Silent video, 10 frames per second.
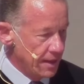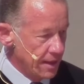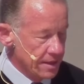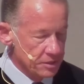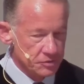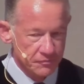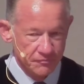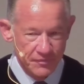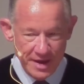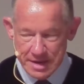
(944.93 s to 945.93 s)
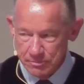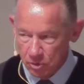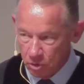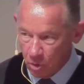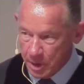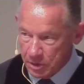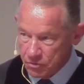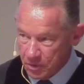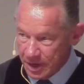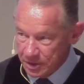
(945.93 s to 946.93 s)
and his fame growing
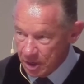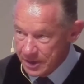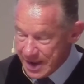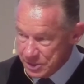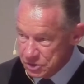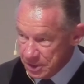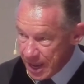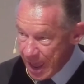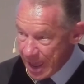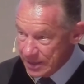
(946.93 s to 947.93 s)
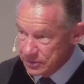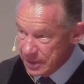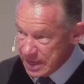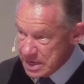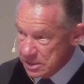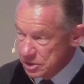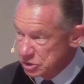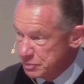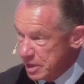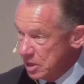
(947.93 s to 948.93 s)
throughout our nation and the
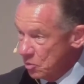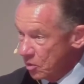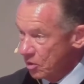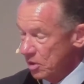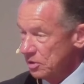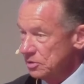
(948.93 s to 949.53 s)
English-speaking world,